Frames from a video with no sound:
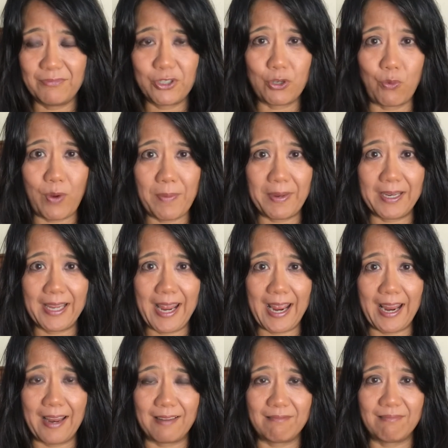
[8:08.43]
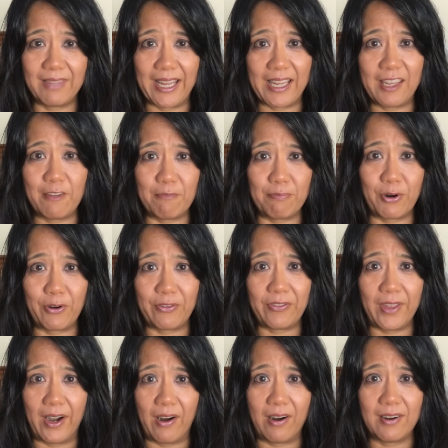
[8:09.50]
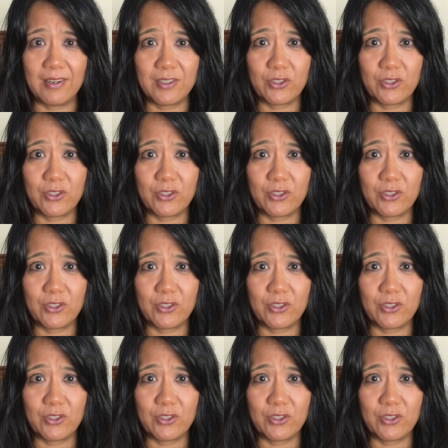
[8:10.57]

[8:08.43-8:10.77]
women can't give birth there.